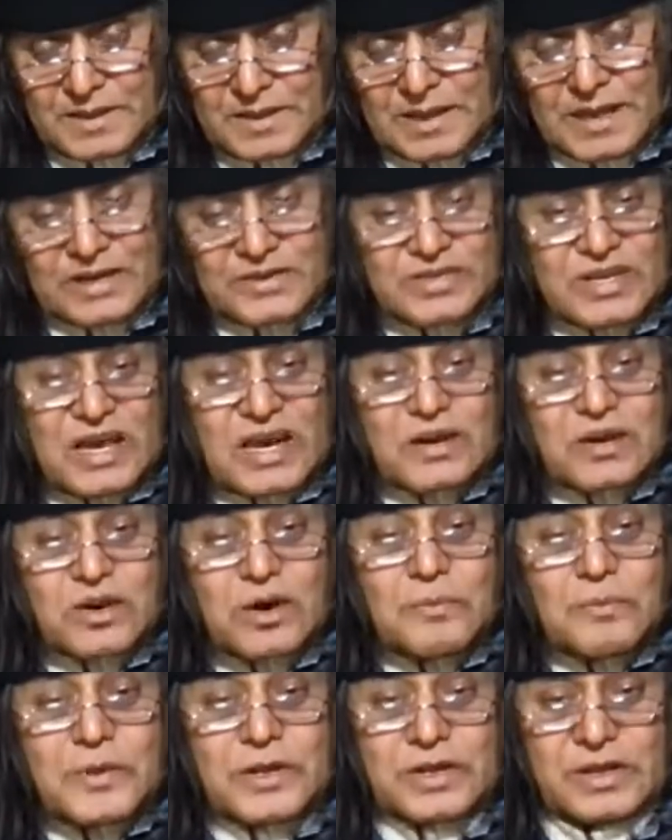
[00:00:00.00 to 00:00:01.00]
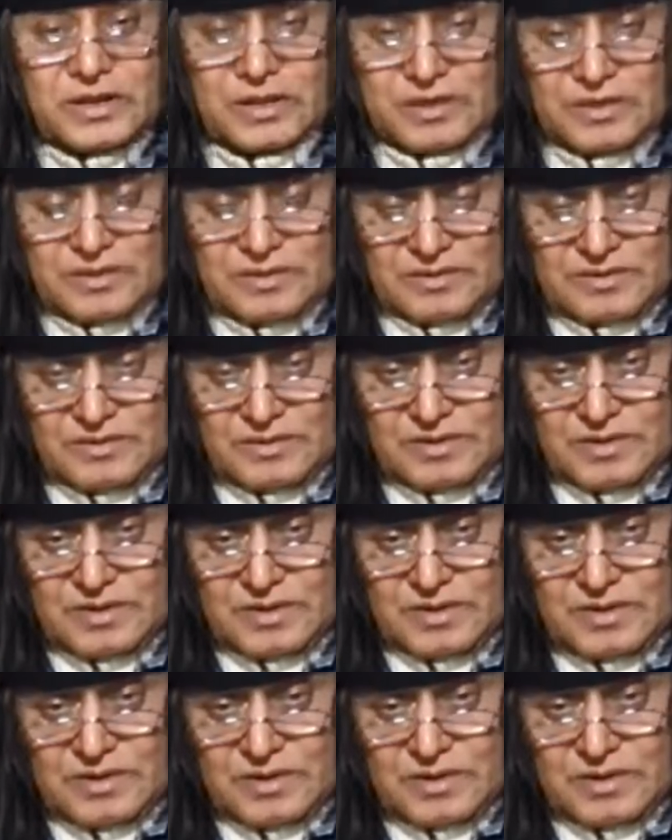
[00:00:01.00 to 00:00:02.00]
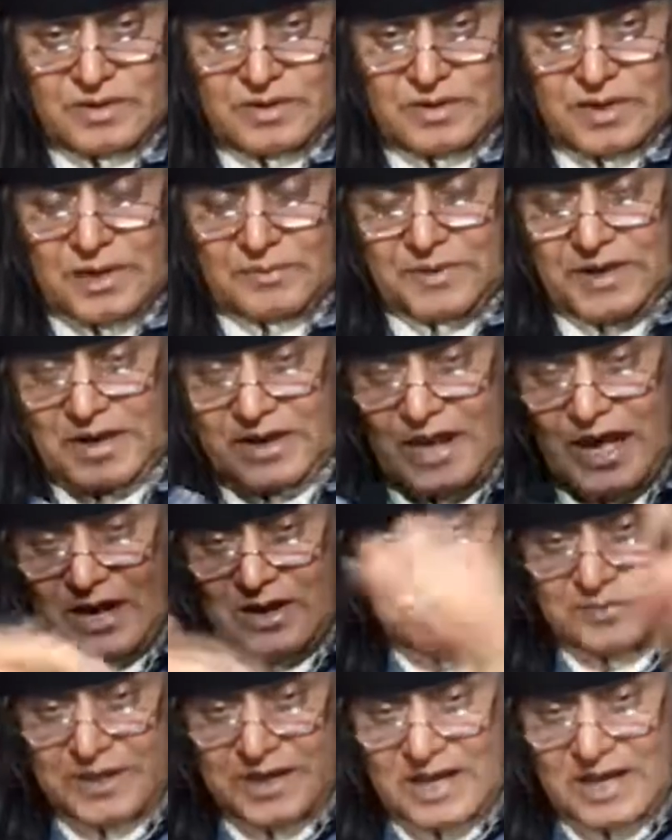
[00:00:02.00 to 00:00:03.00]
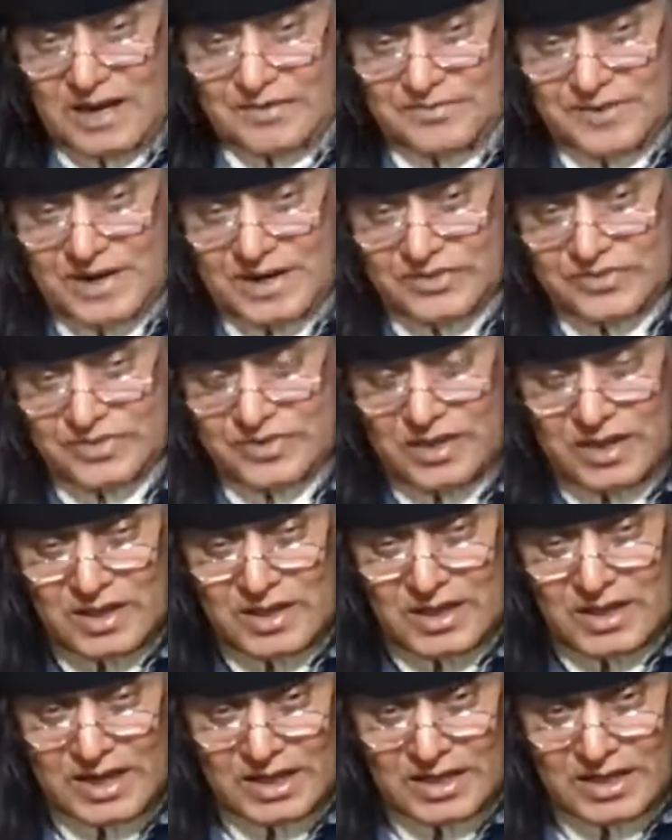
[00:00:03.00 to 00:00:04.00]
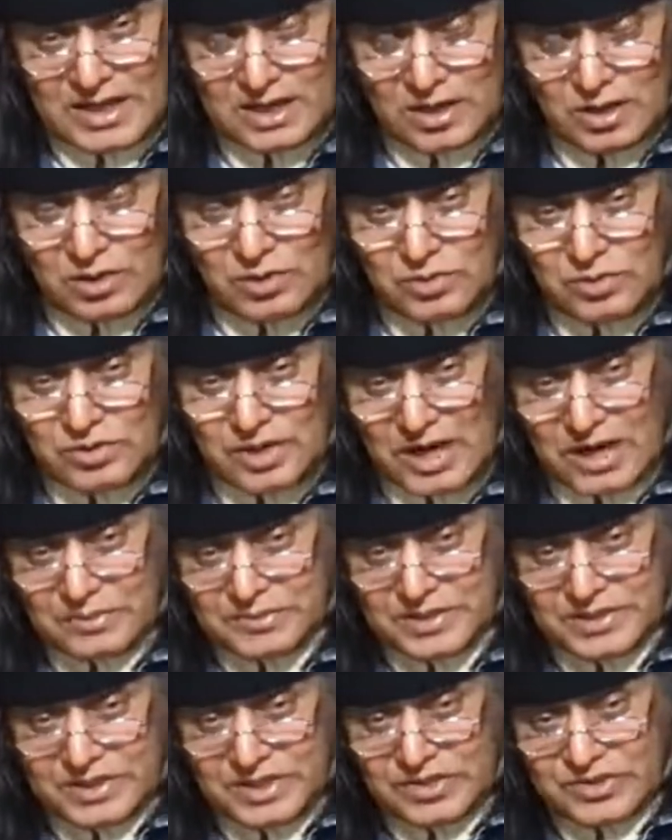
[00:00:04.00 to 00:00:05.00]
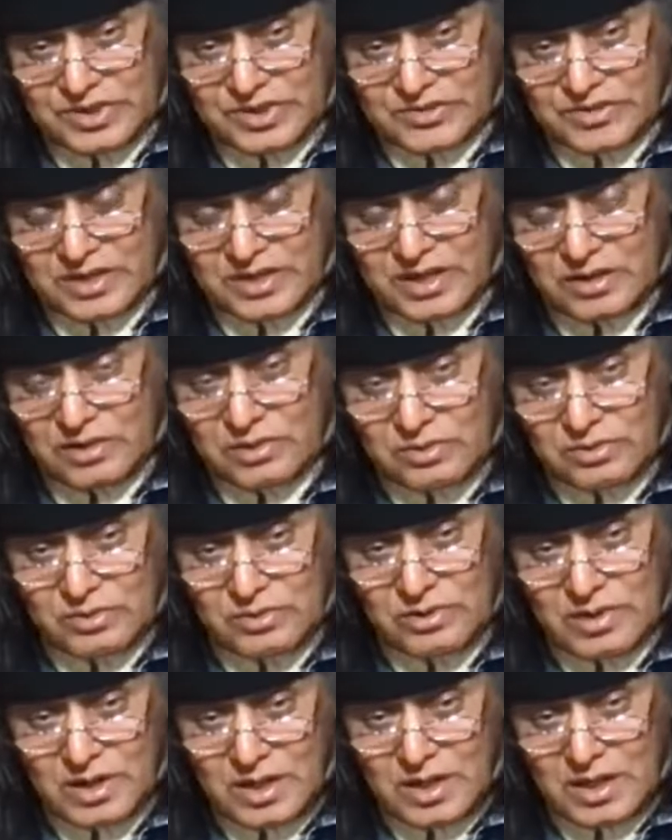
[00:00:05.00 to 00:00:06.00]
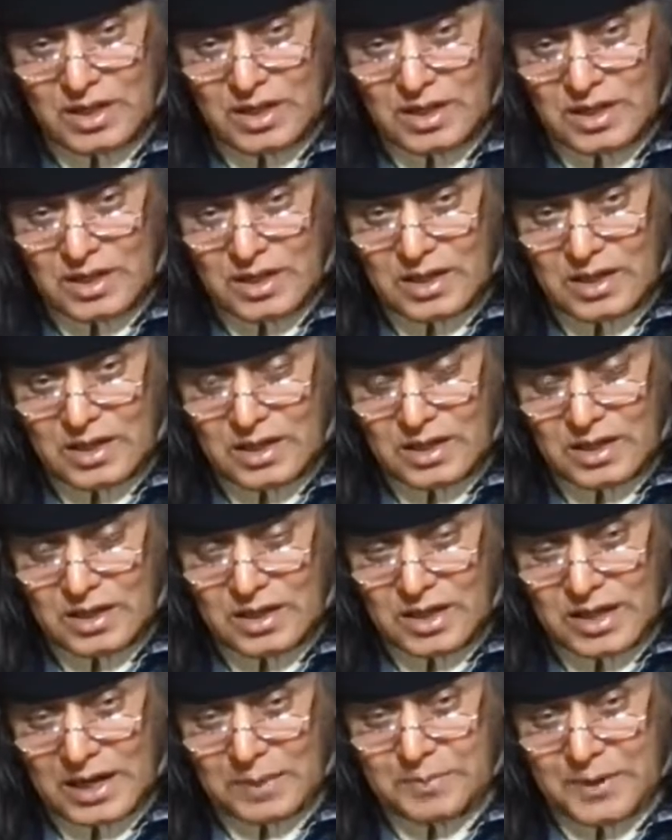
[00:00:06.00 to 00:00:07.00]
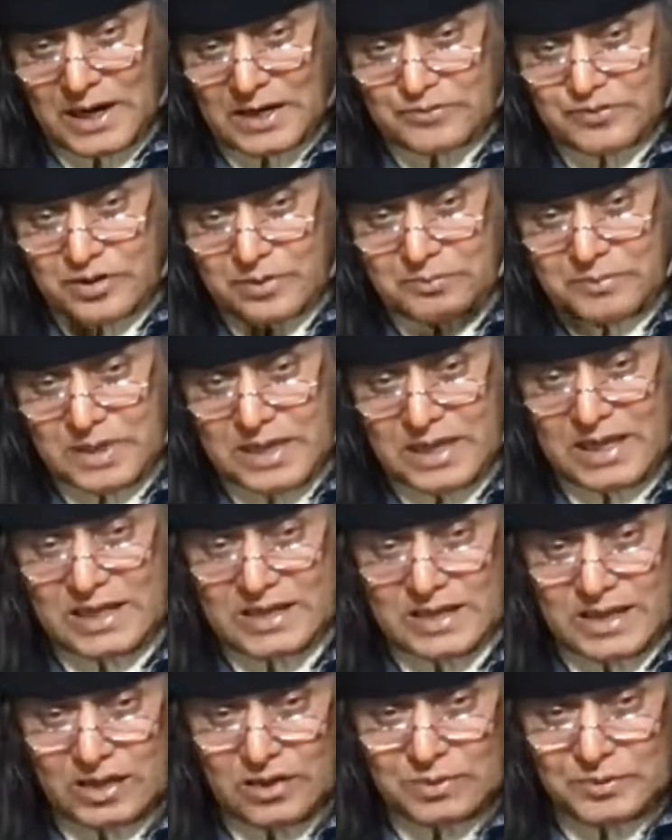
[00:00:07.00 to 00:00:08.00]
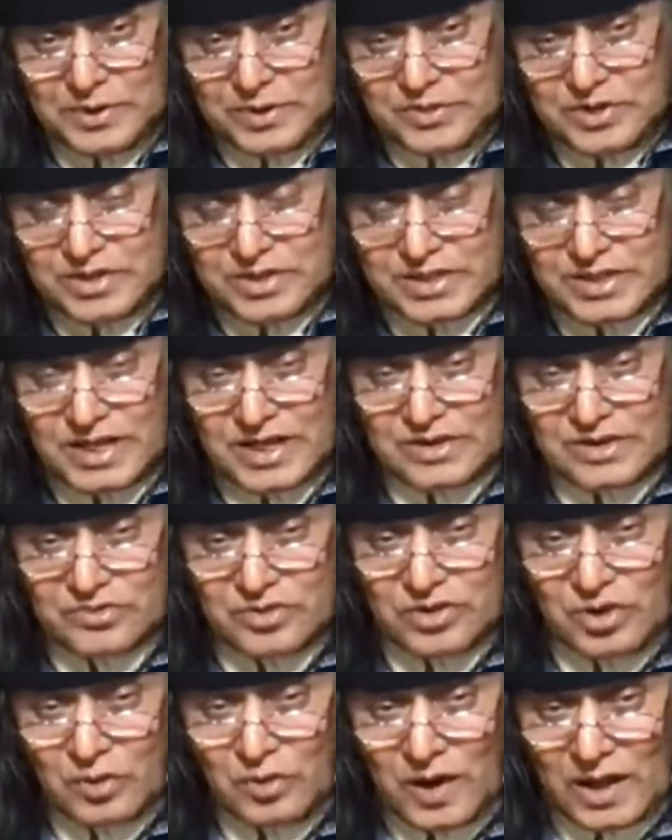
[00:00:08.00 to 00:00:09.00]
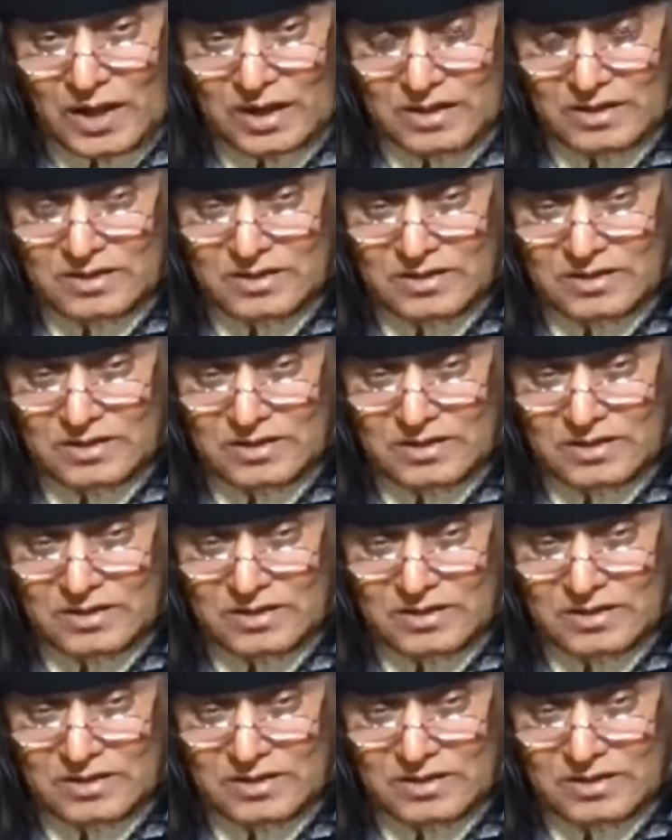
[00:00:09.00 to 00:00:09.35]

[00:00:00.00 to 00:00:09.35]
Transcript: And she had nobody. None of the governors had a clue, none of the teachers had a clue. And apart from me in the community, there is no one.